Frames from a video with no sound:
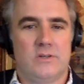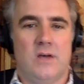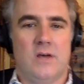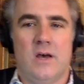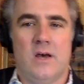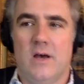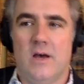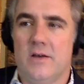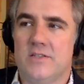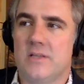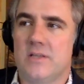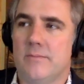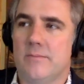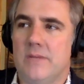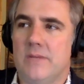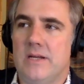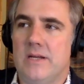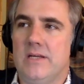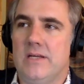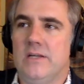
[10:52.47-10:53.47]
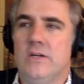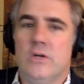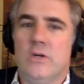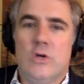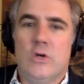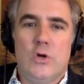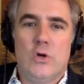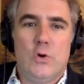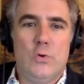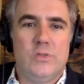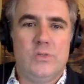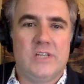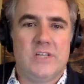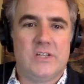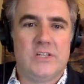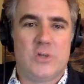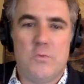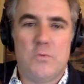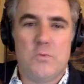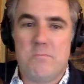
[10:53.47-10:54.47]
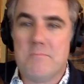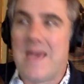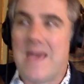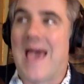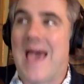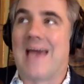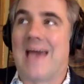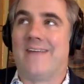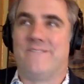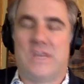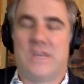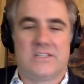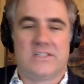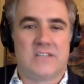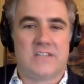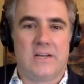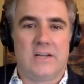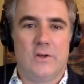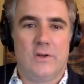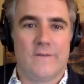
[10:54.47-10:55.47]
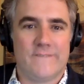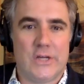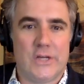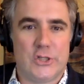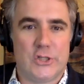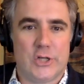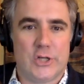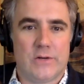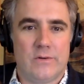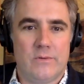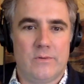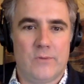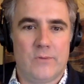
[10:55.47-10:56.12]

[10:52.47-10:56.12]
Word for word: uh, somebody who's into manifesting your vision,